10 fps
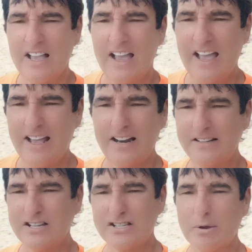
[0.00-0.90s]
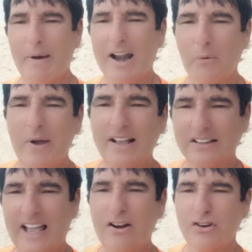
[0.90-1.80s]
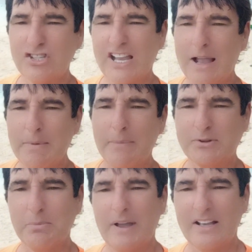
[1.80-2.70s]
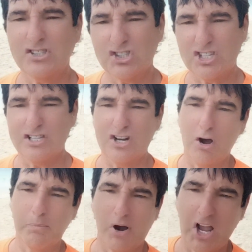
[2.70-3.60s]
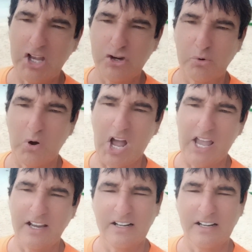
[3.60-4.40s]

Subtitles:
And just about a week later, she came up to me and she said, you know, Brian, you're right.